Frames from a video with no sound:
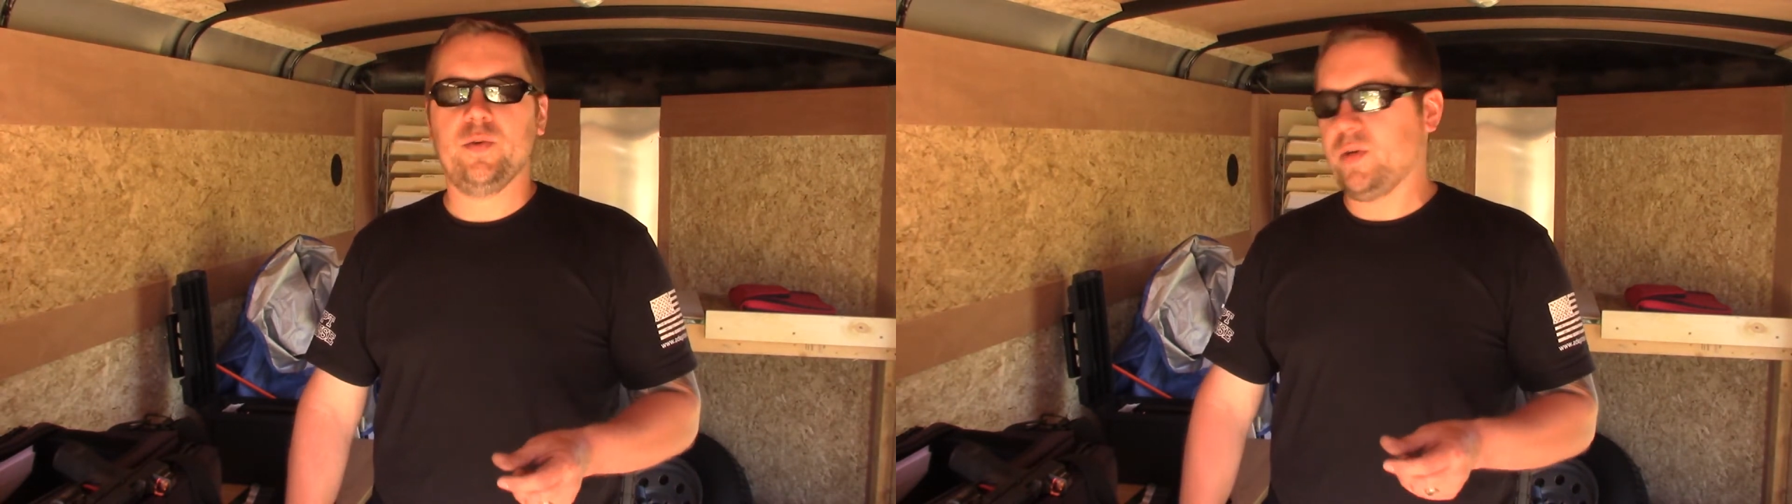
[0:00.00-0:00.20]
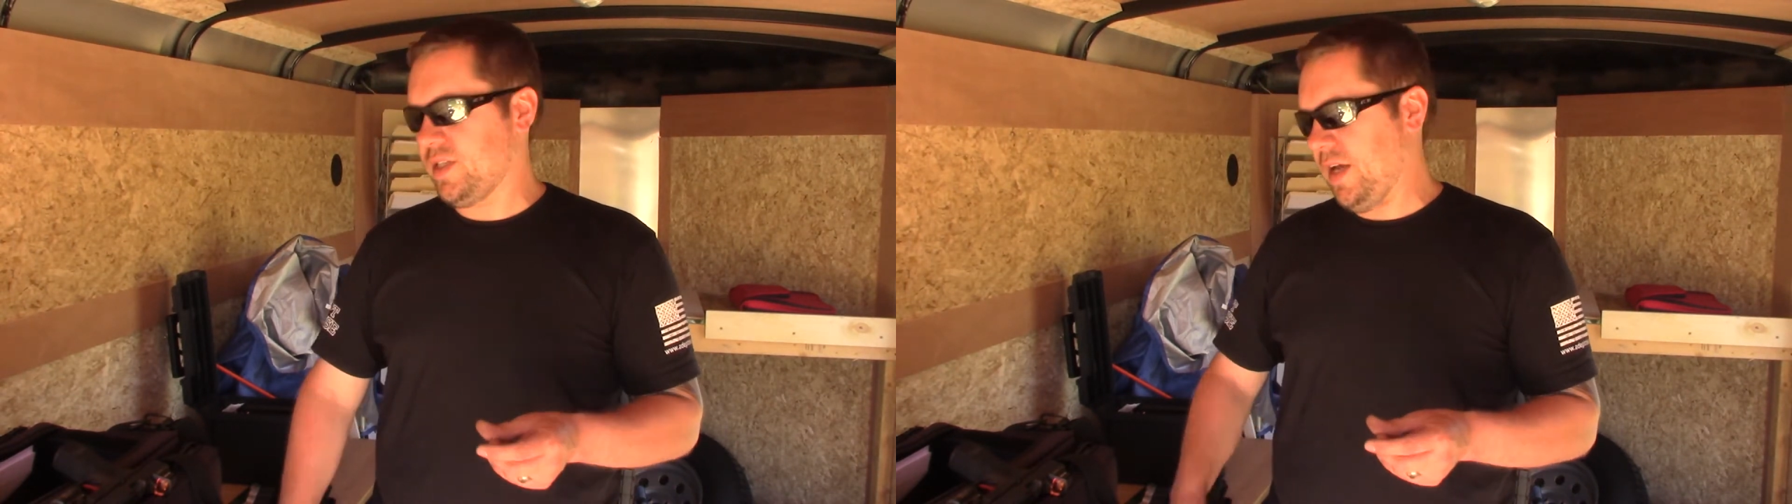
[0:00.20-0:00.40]

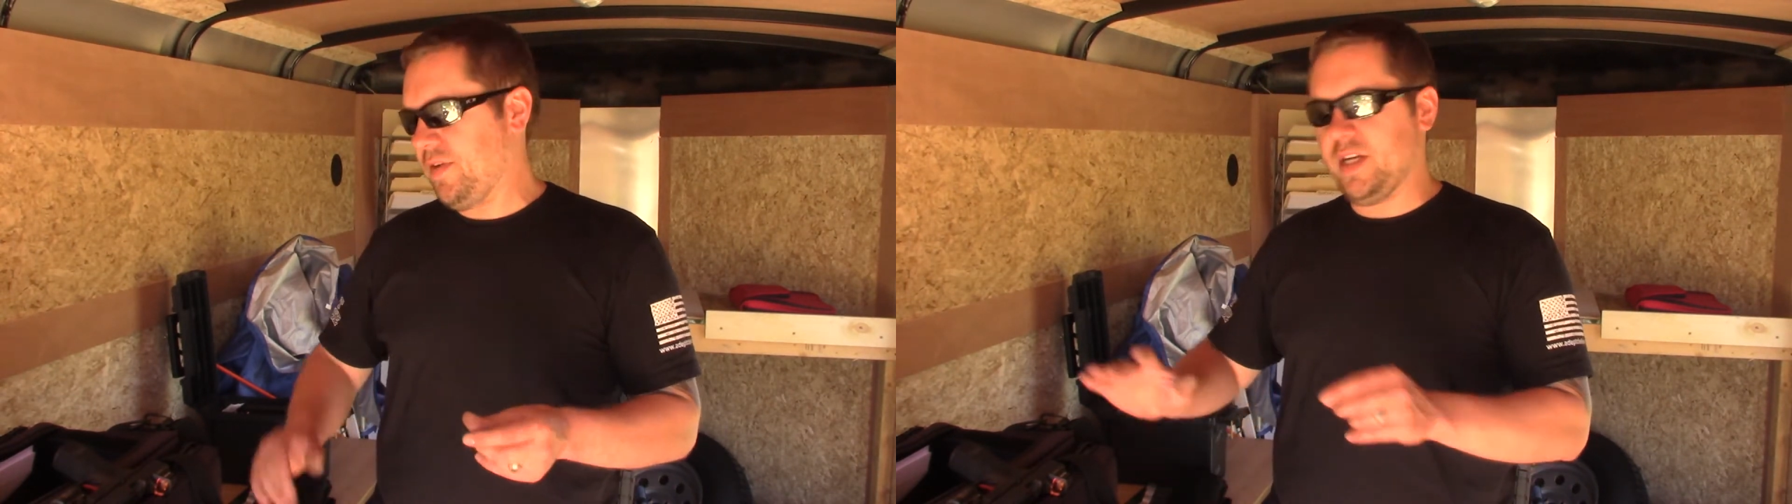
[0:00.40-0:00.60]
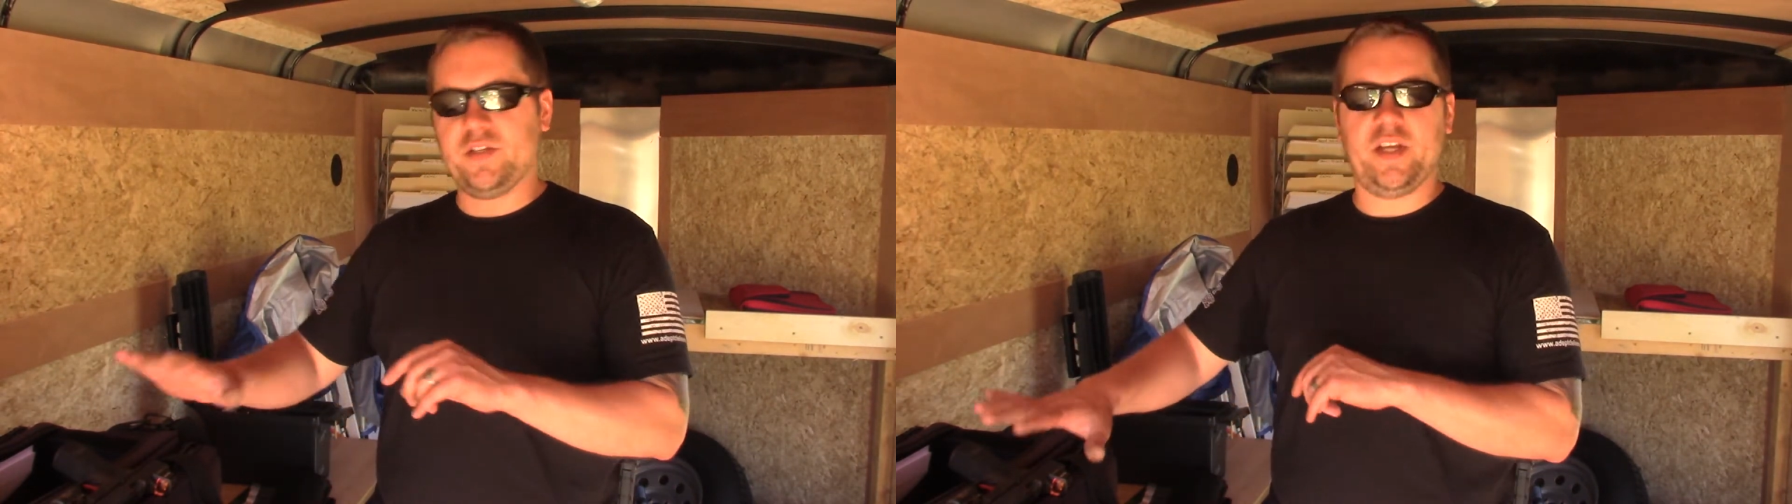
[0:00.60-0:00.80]
because I've
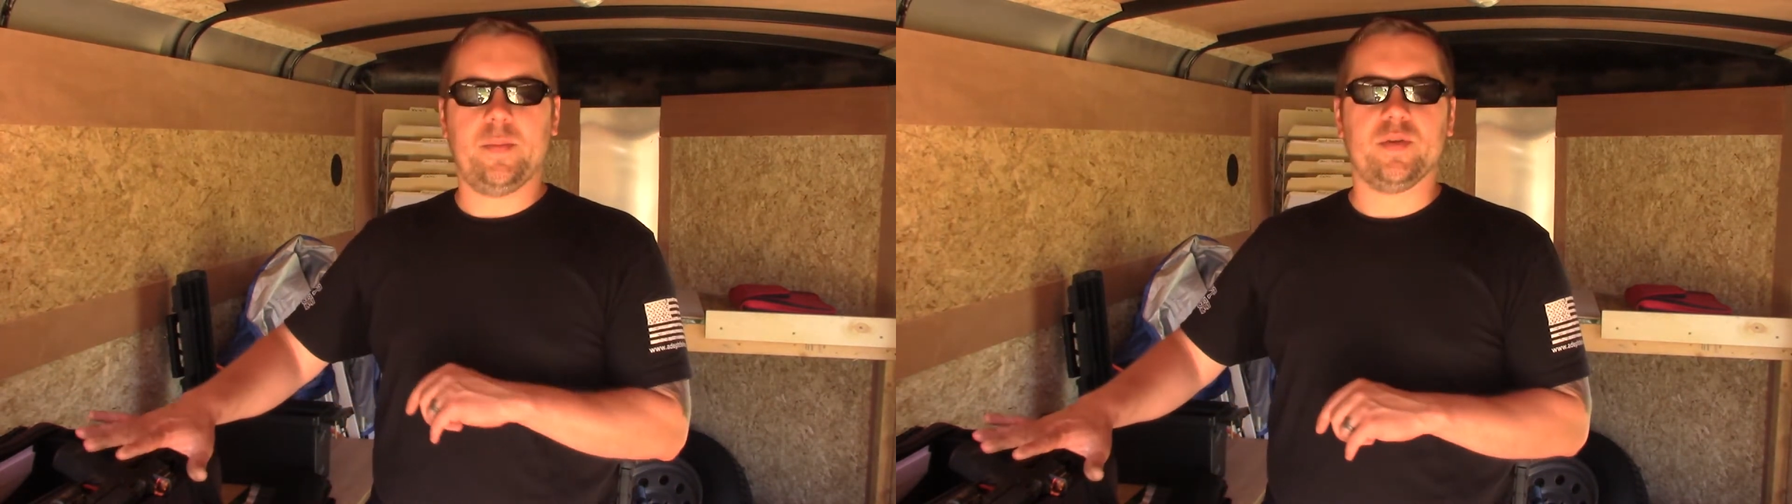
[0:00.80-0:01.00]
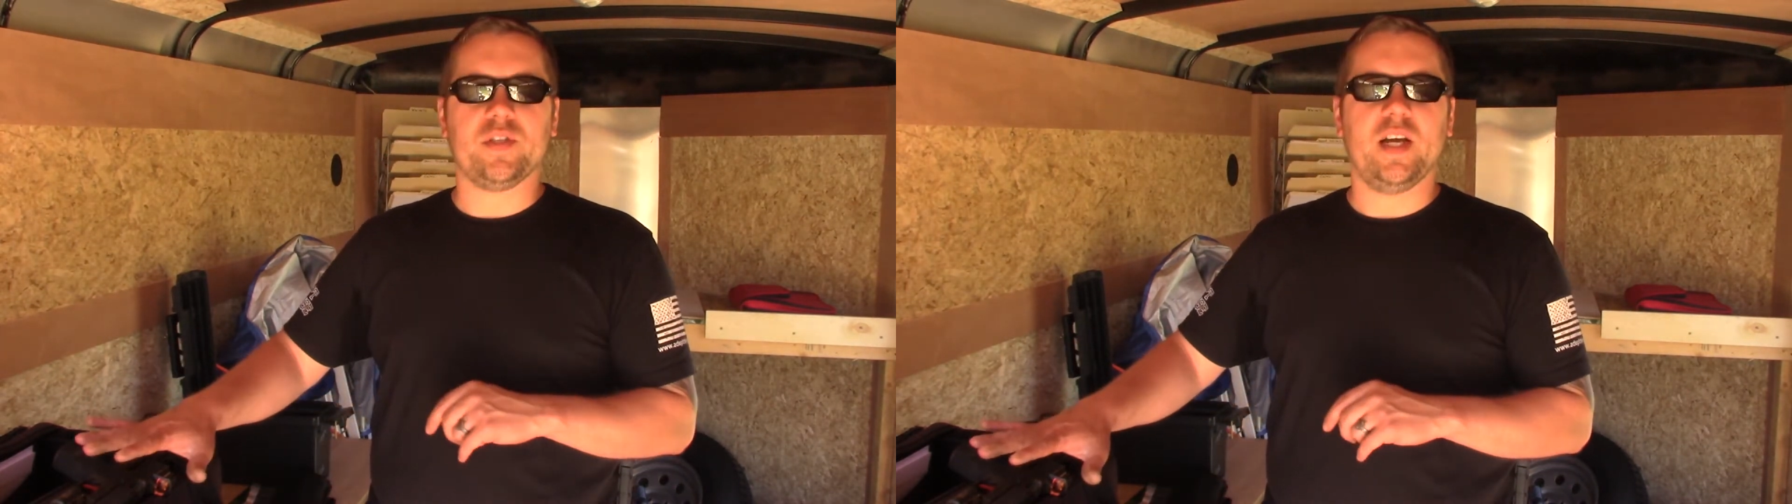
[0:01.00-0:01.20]
got a
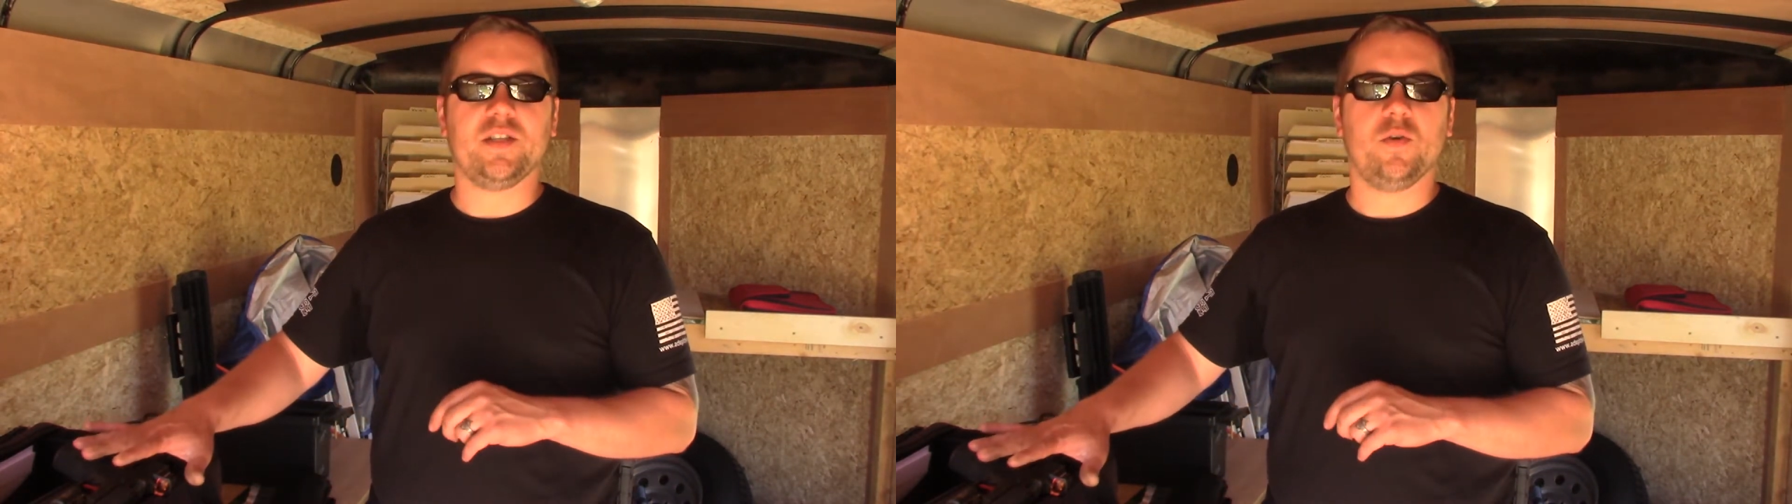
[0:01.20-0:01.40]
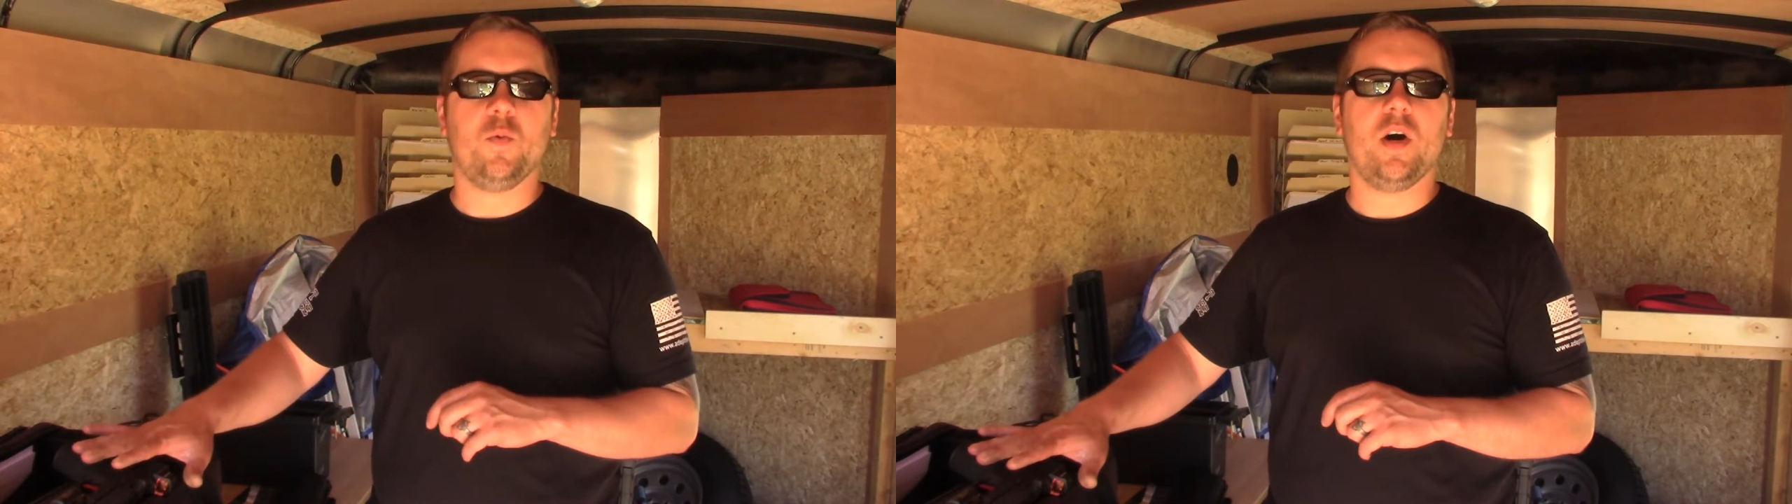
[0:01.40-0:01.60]
sample size
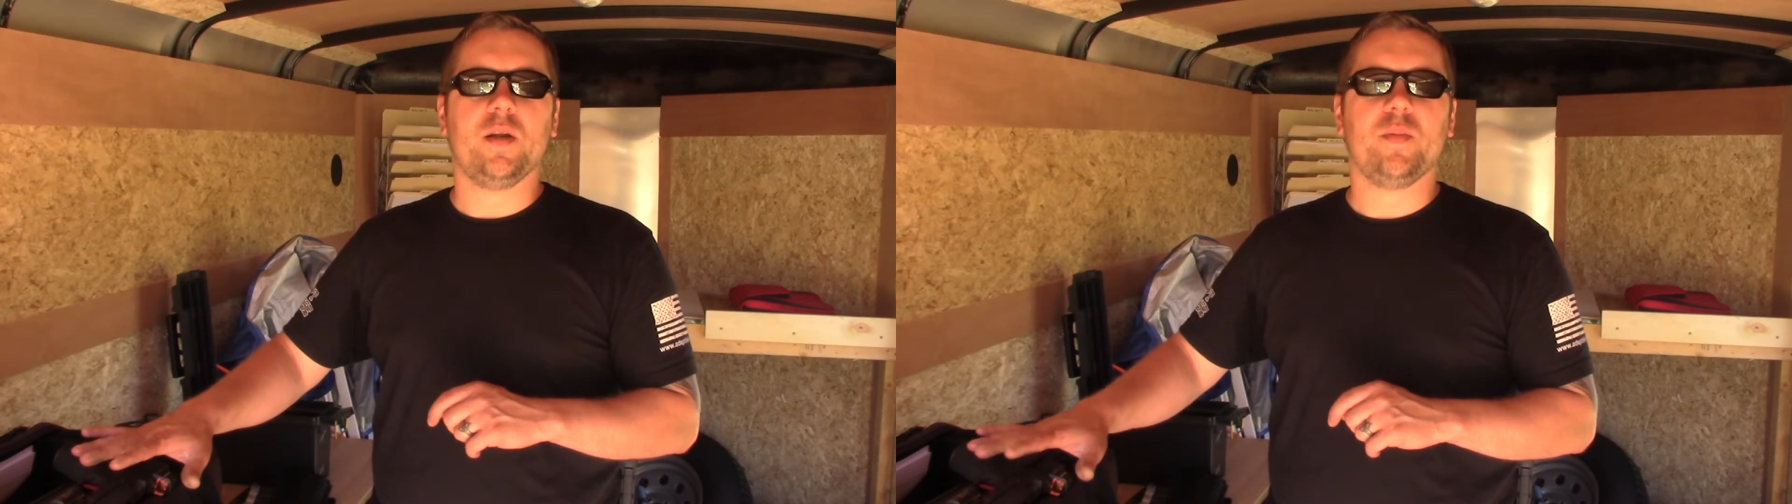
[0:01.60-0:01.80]
of 1,